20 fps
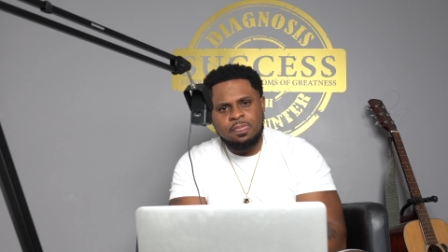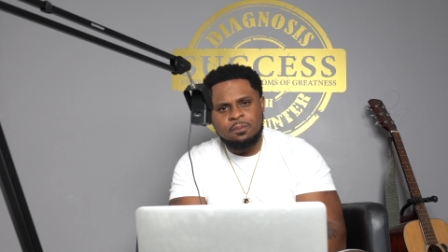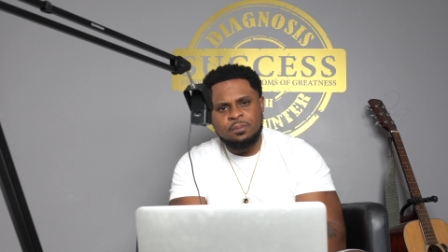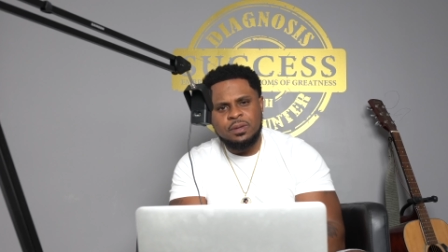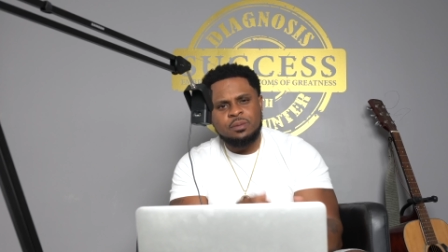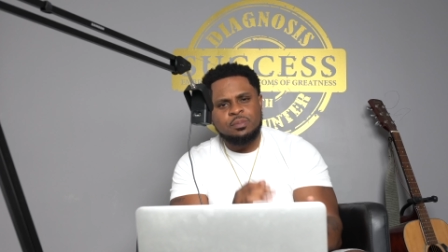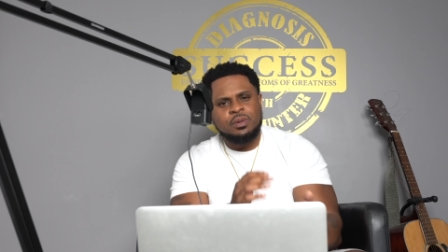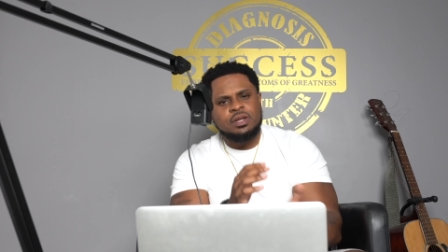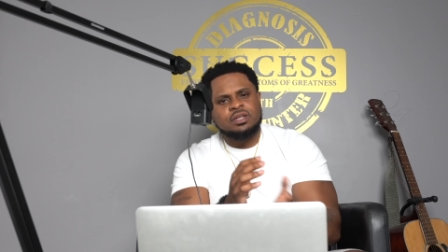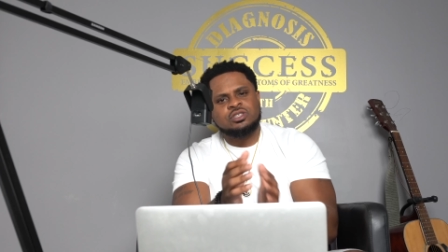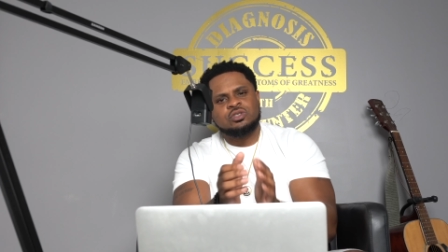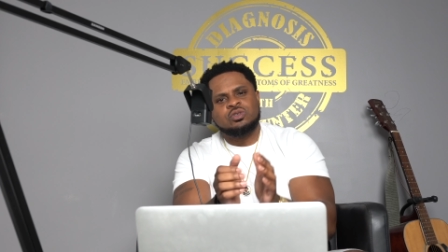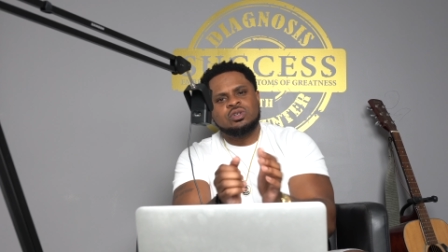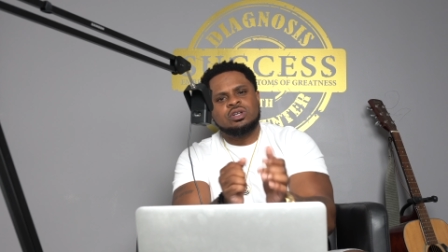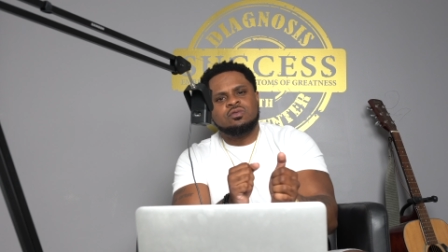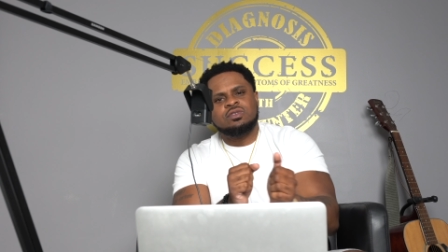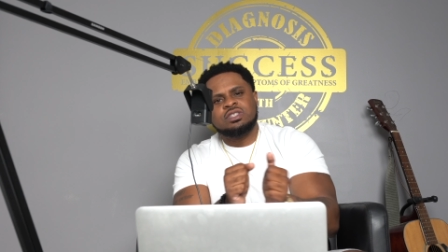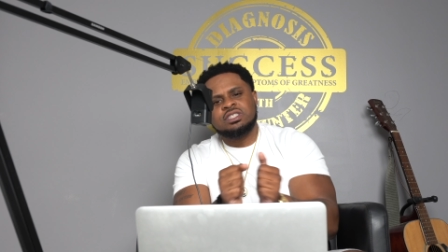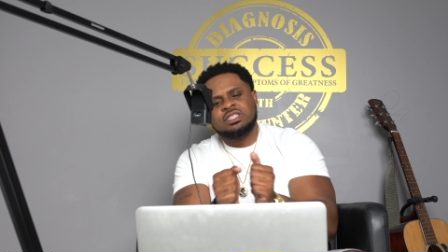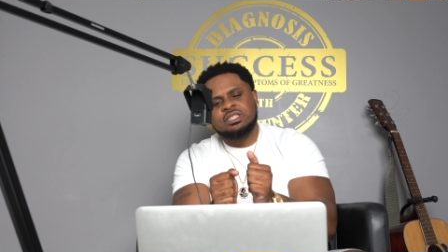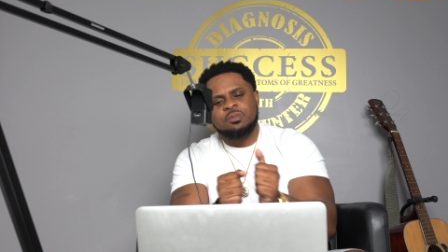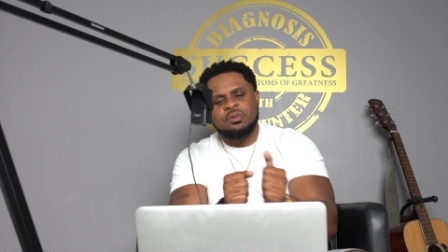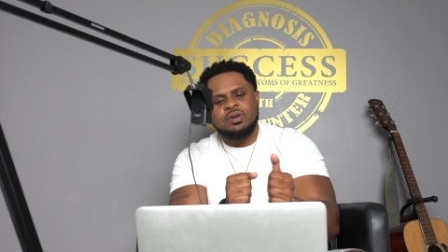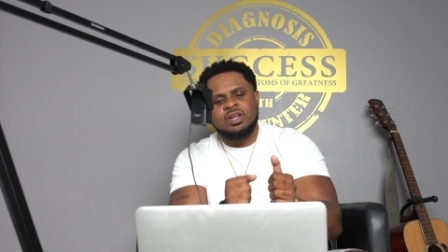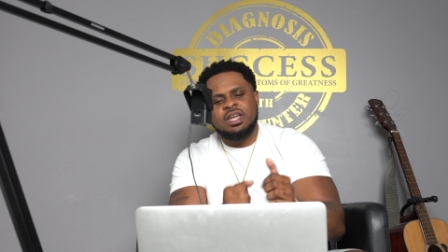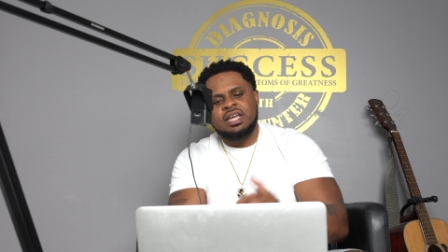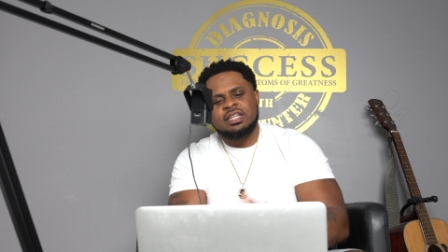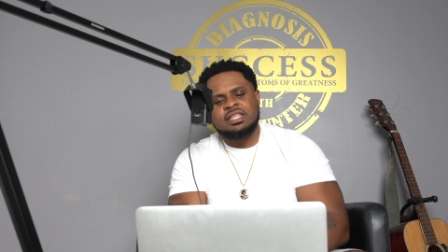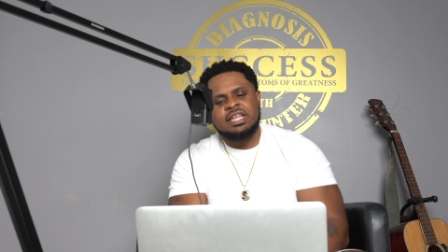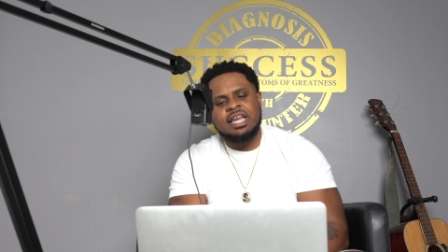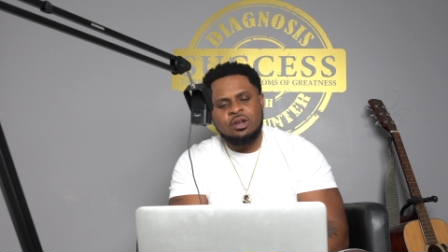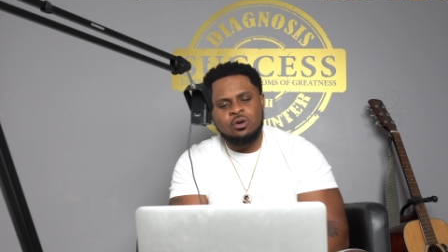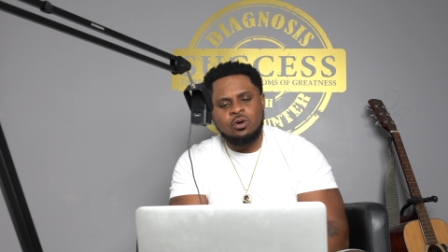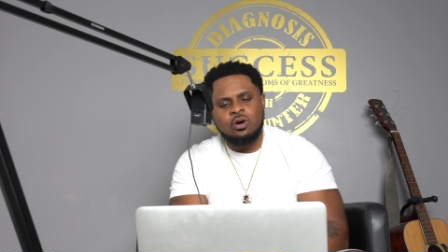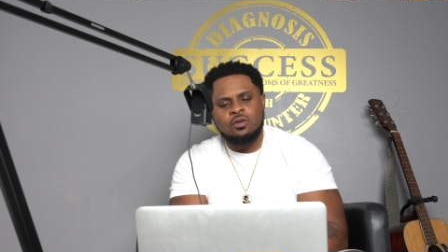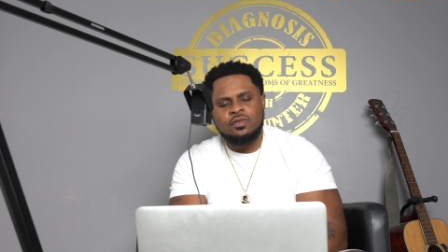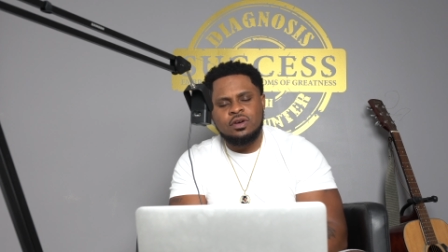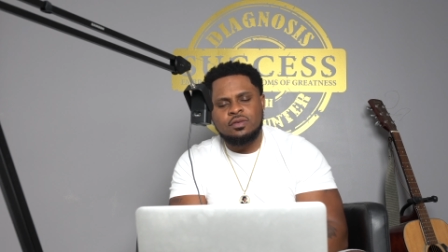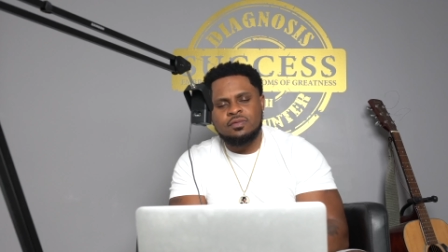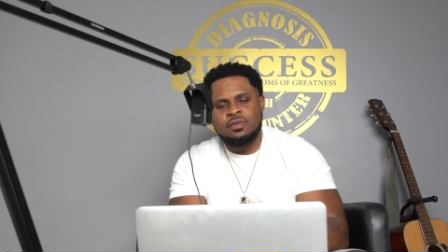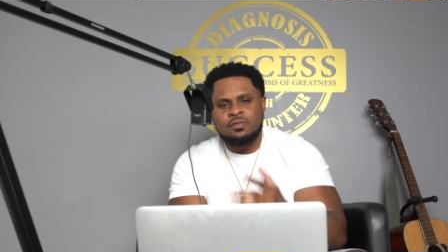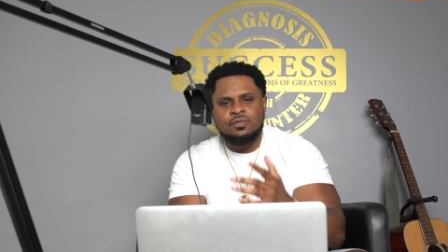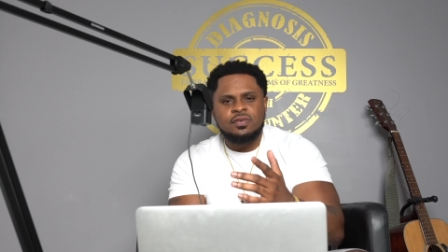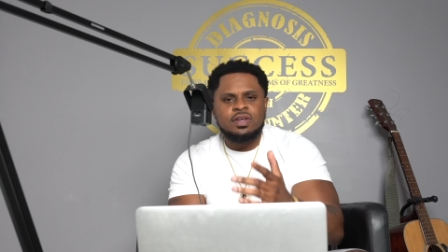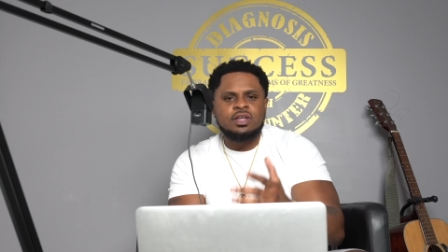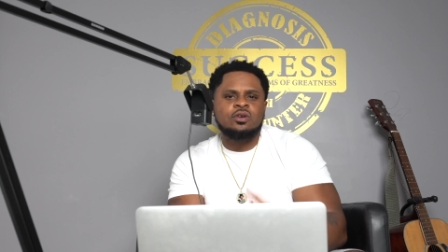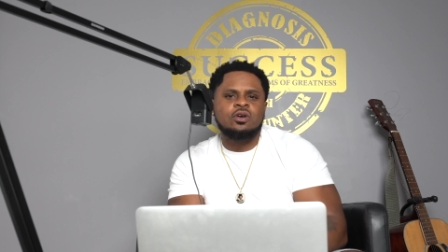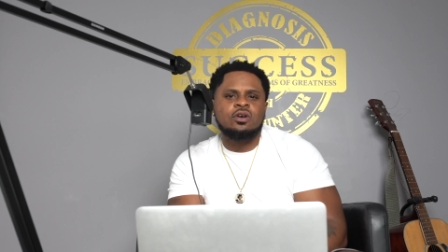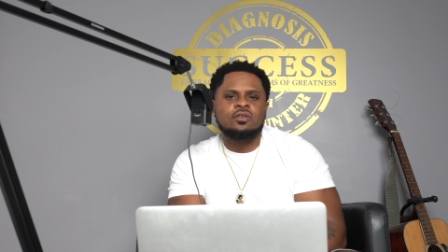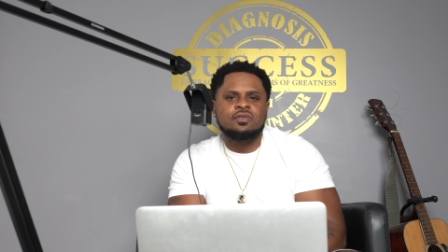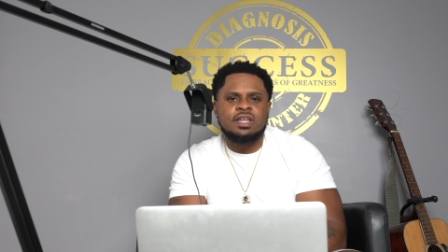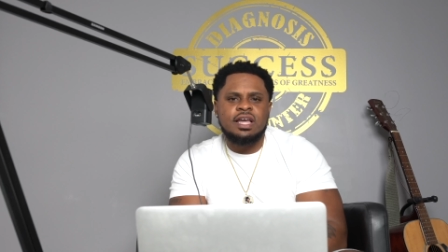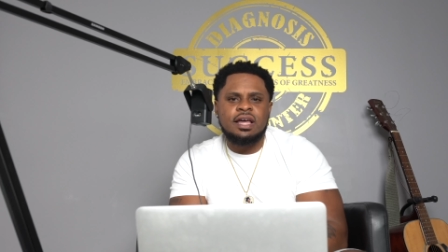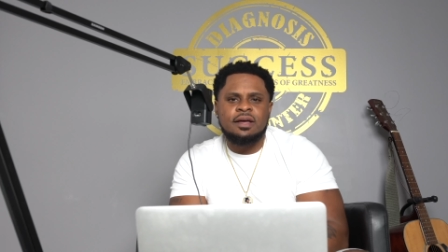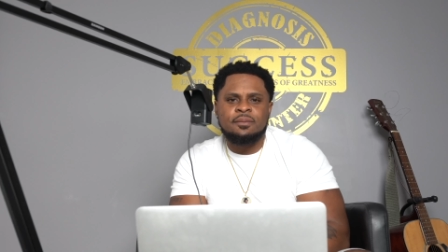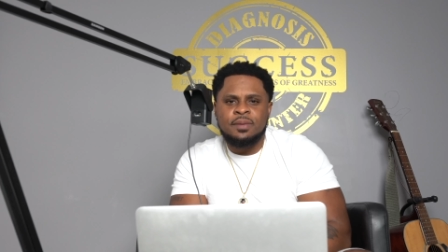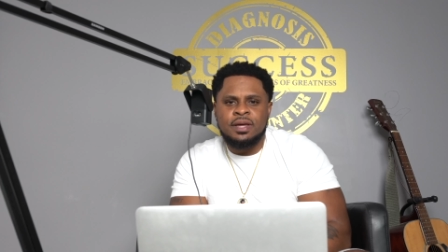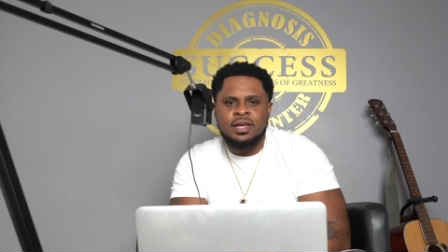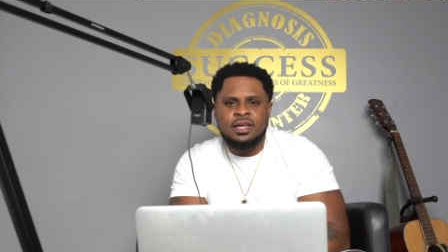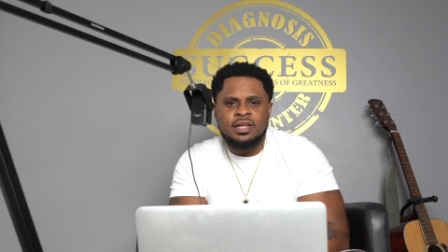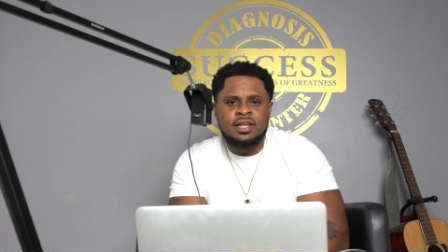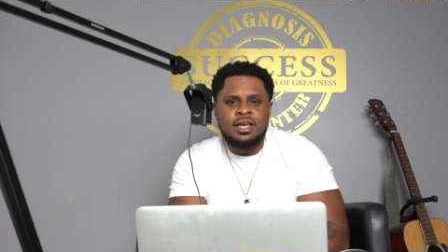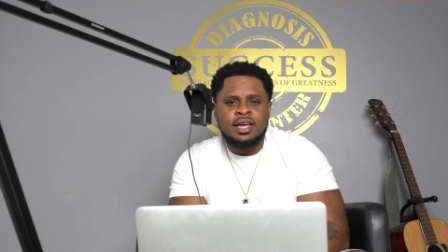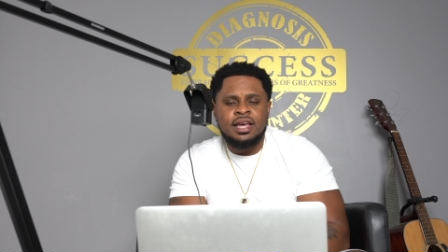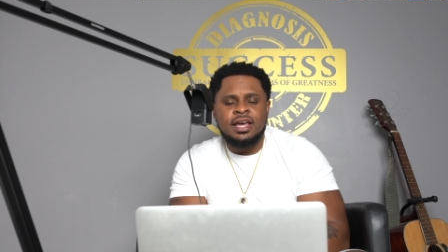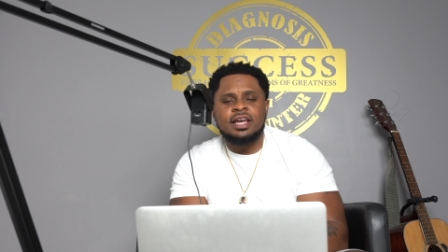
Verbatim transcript: people that you can reciprocate that off of and feed off that, man.